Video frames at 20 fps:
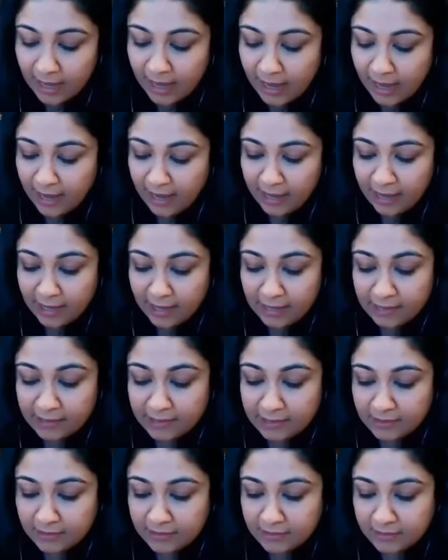
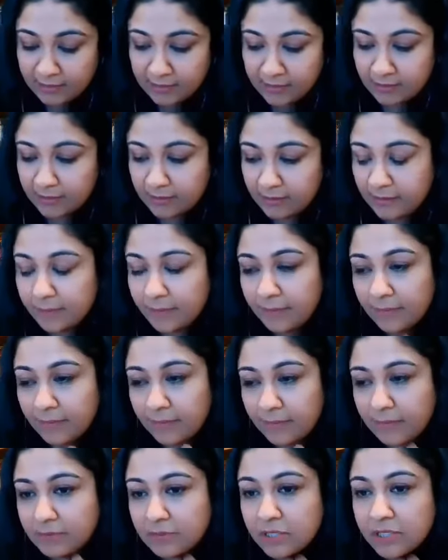And
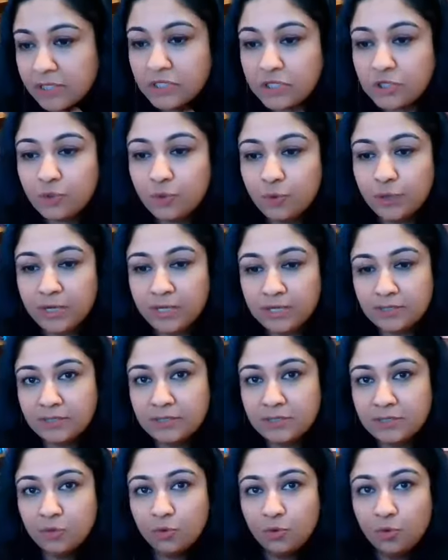the
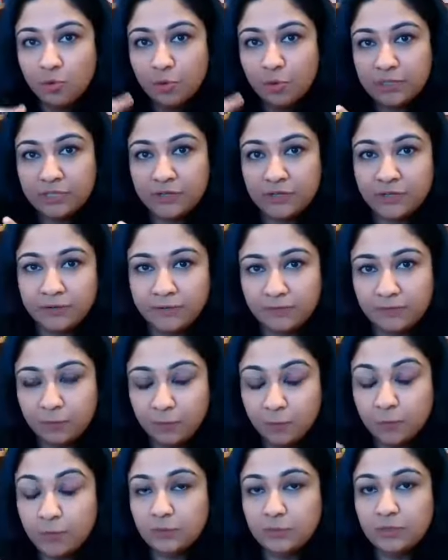student who was
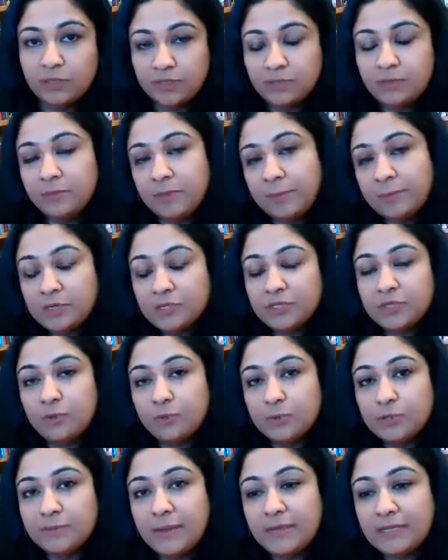the person who
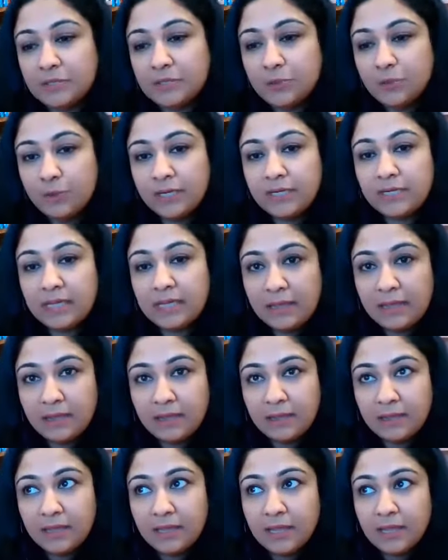was my student
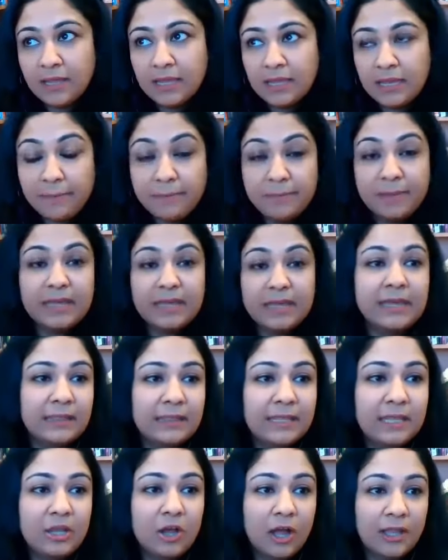
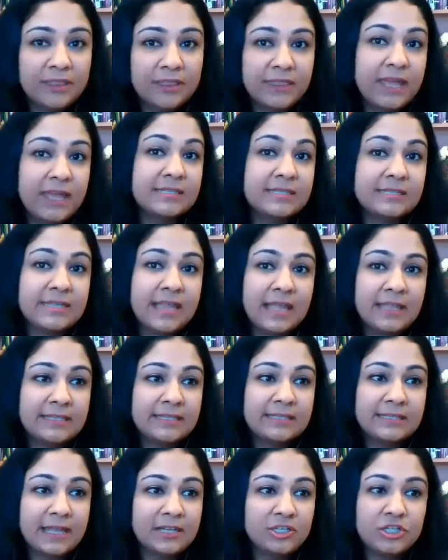immediately got that
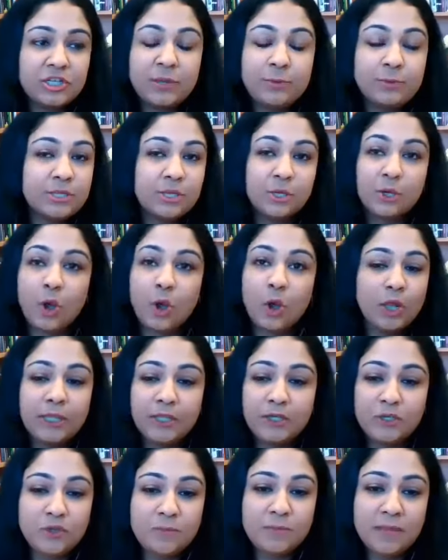sense that she wasn't
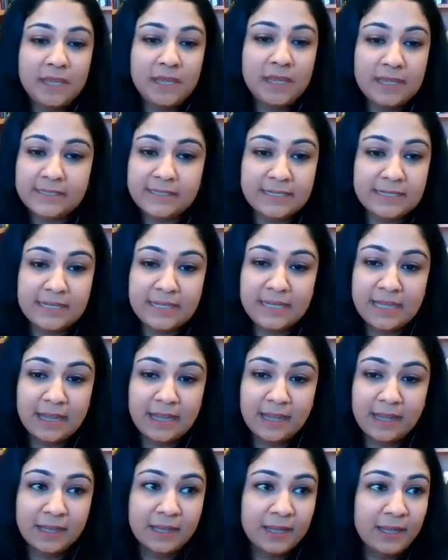calling to me as a
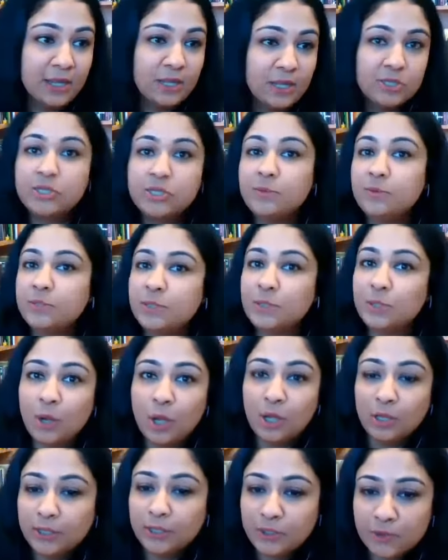TA. She wasn't
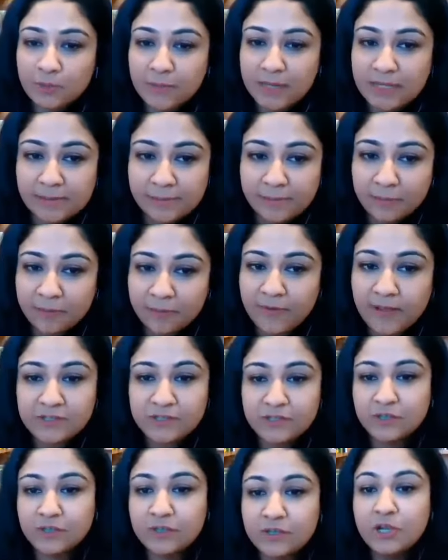calling to me as a
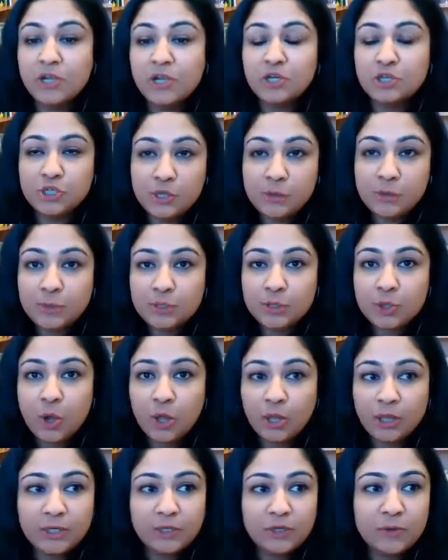professor. She was
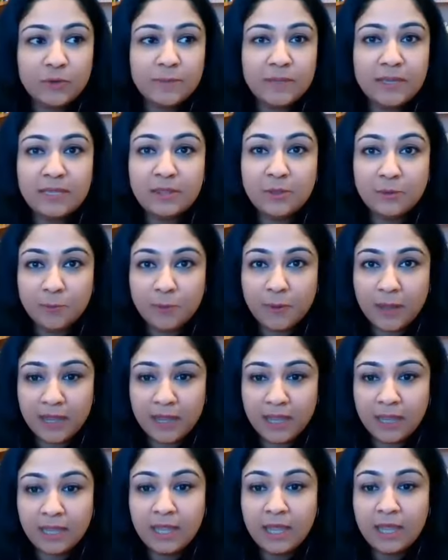calling to me the
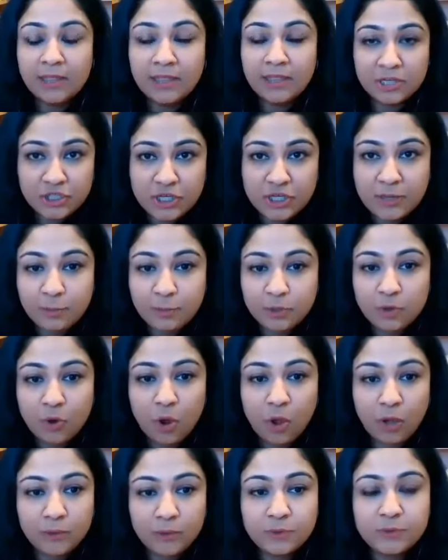way that she would
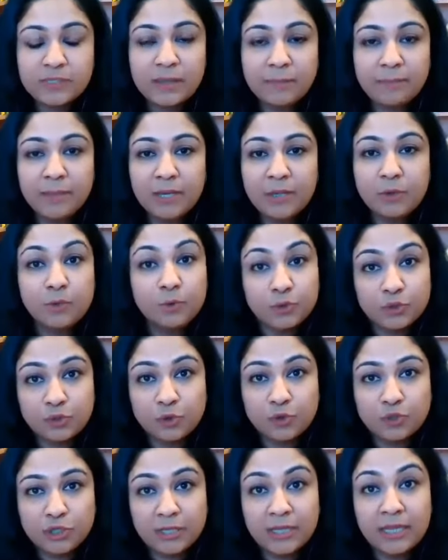call to somebody who's
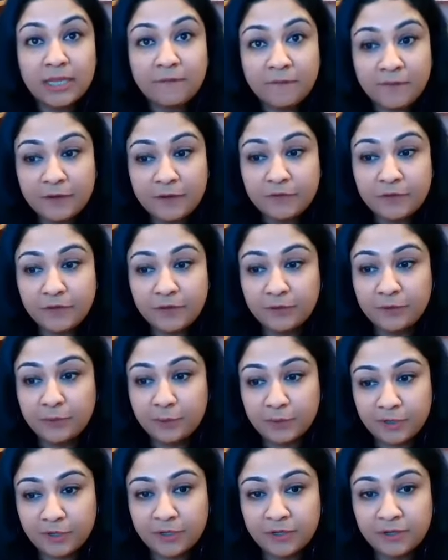socially inferior to
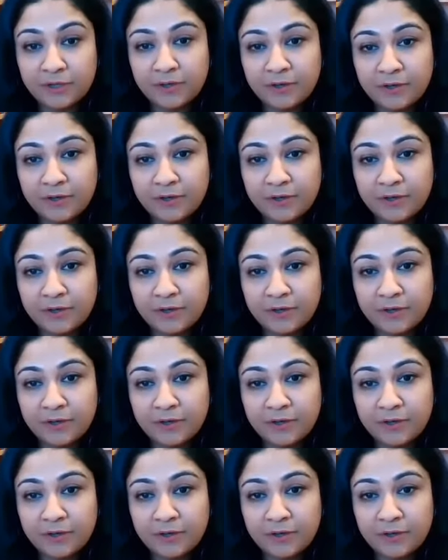her.